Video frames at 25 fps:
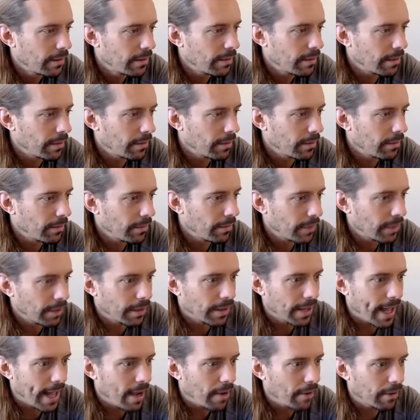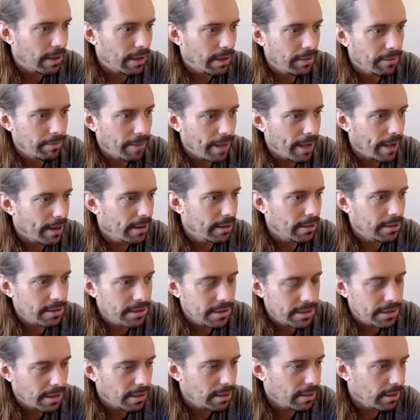now getting back into
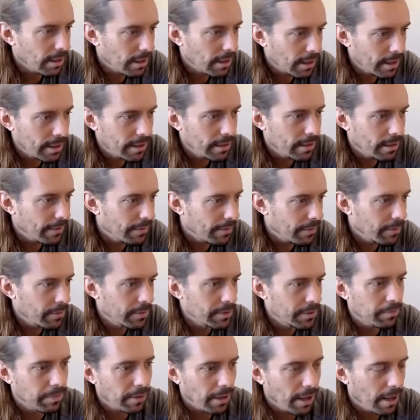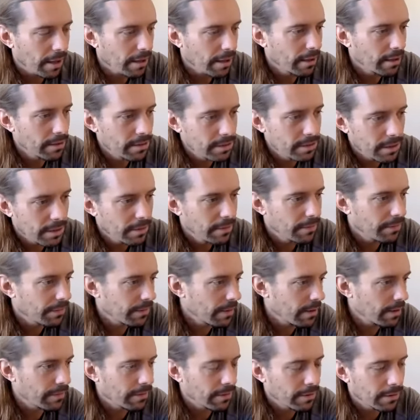sunlight. Everyone was blocking sun
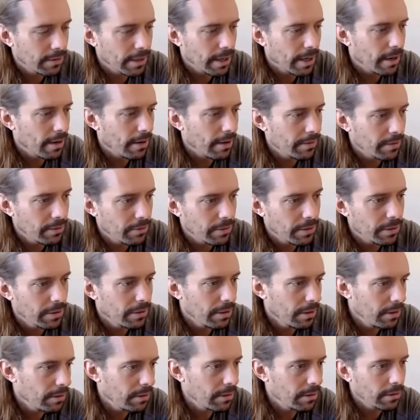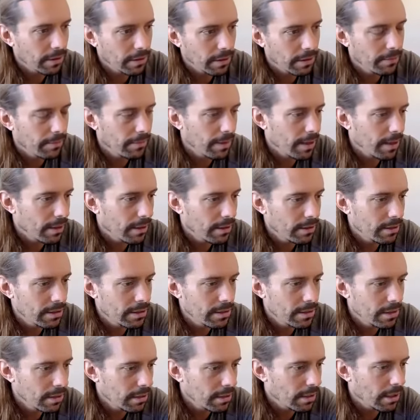forever. Now everyone knows getting back into
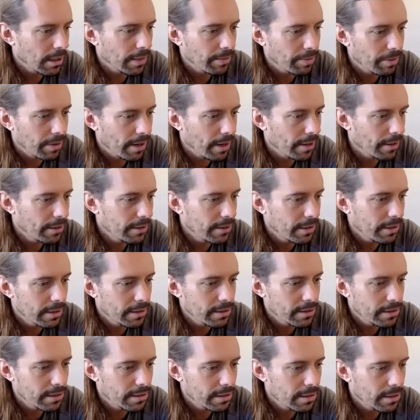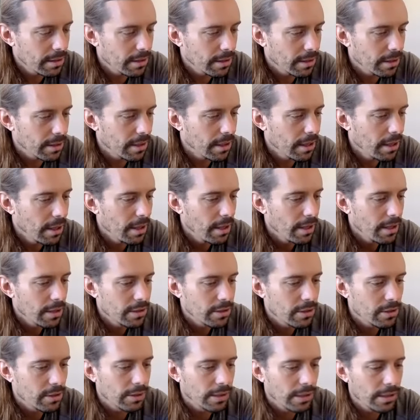sunlight, prioritizing sunlight.
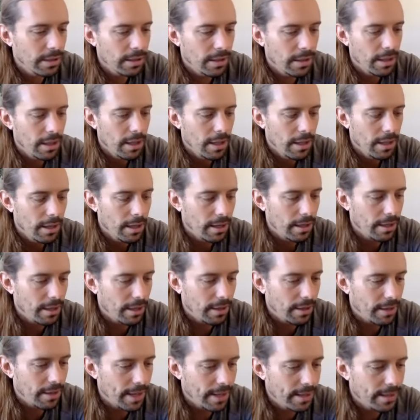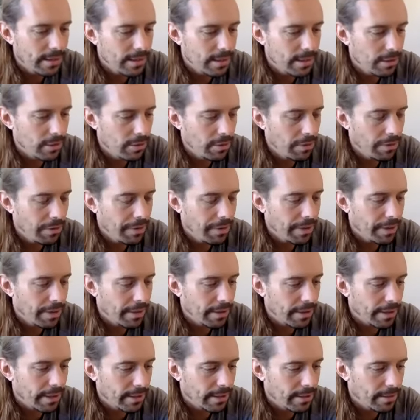So and that's the new thing
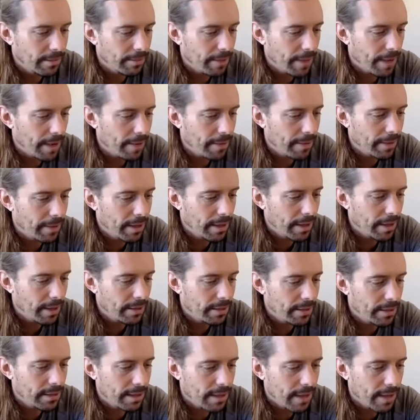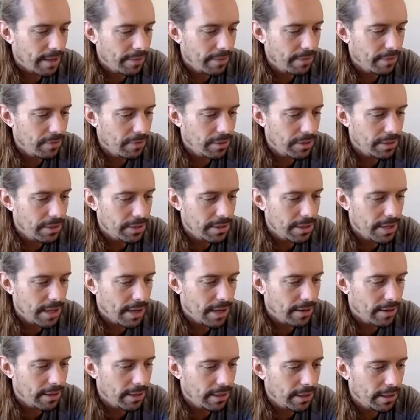in like the biomechanics, like everyone is
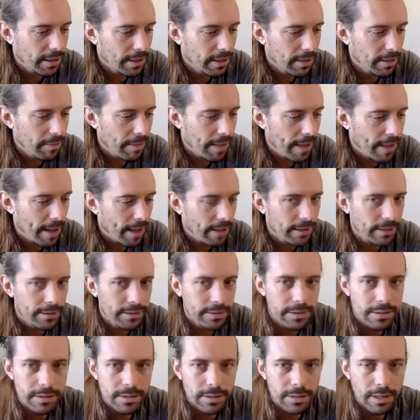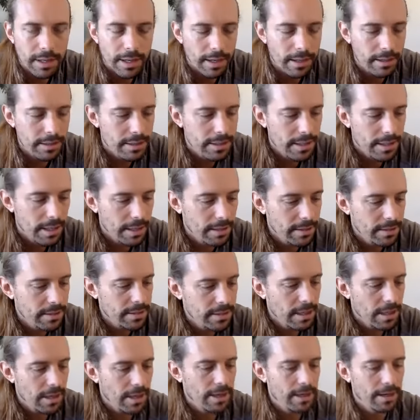now getting into balance. Okay, second
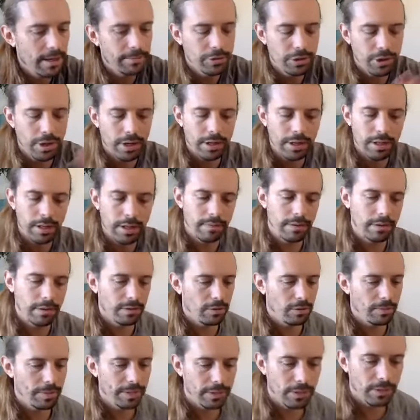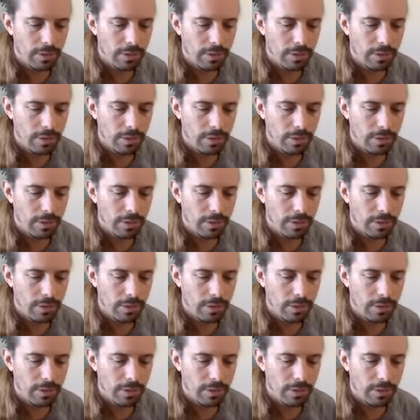side, I'm trying to give you a little bit